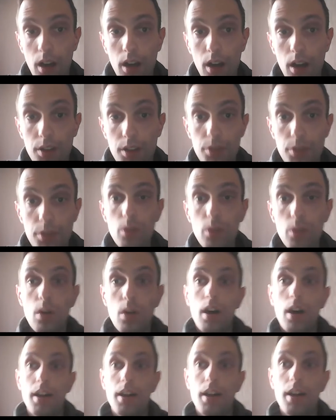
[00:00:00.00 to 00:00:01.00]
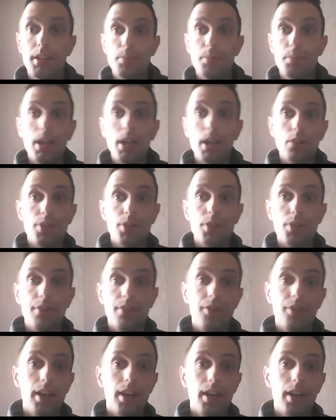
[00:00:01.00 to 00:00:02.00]
So, despite of the
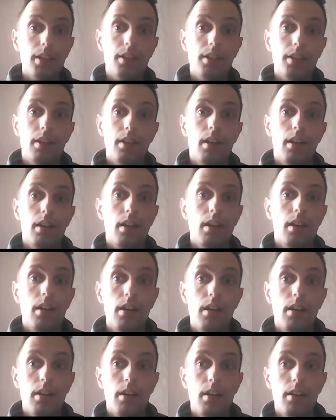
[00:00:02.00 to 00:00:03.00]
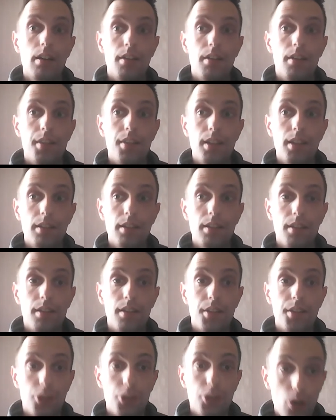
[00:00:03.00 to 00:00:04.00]
fact that
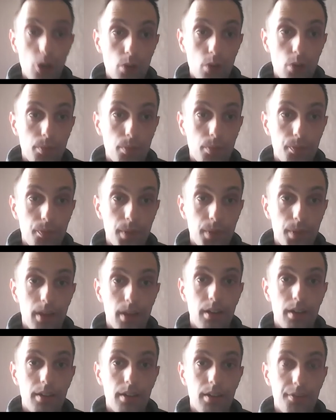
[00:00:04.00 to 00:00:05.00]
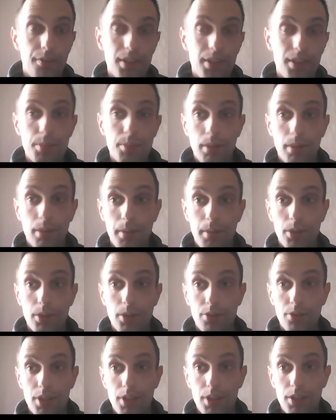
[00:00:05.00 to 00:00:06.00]
the term fixed
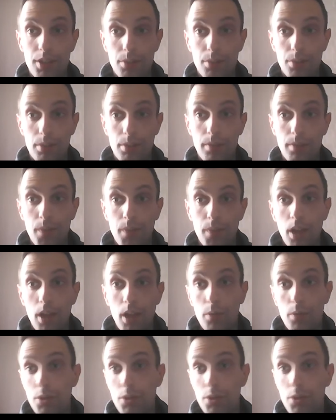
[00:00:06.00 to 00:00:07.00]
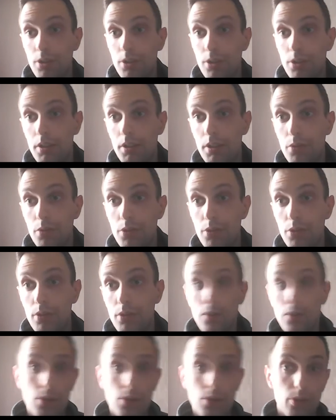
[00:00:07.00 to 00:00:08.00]
parameter tractable was introduced
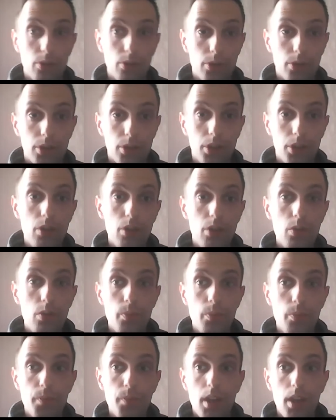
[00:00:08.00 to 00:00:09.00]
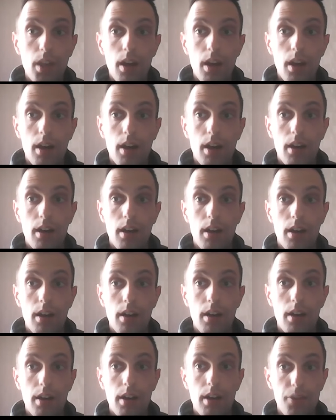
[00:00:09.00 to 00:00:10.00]
not so long ago,
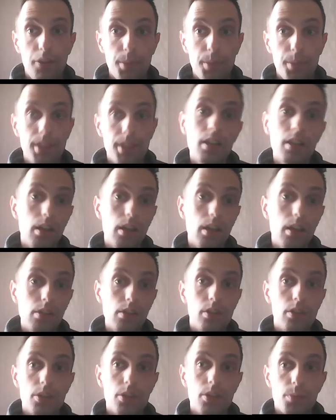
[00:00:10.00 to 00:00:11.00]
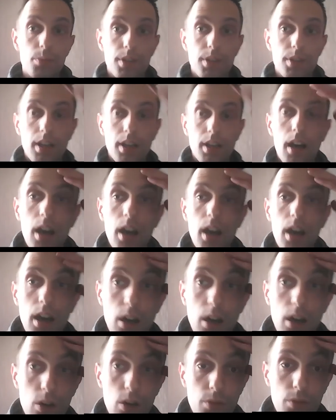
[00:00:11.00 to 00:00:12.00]
FPT algorithms
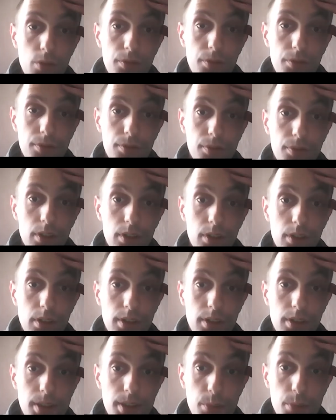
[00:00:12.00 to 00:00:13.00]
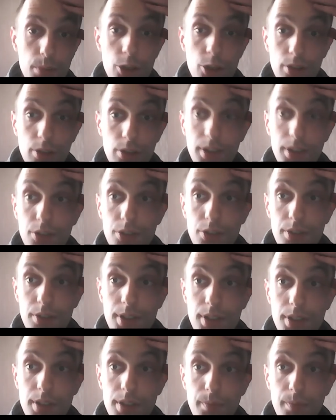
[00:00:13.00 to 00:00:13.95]
are of special interest